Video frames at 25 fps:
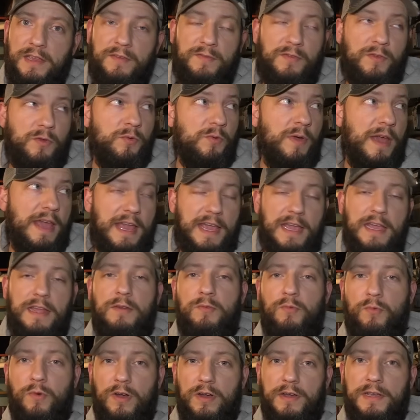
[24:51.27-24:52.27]
If you
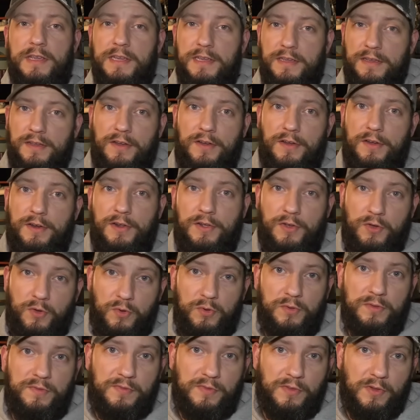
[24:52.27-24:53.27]
hate walking on a
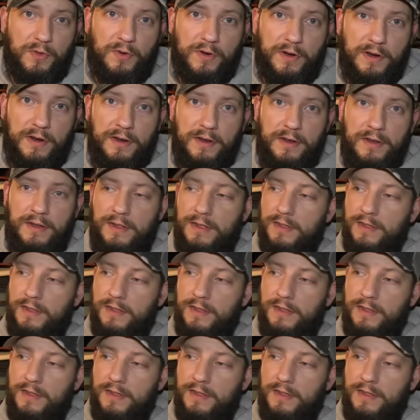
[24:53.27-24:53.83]
cold floor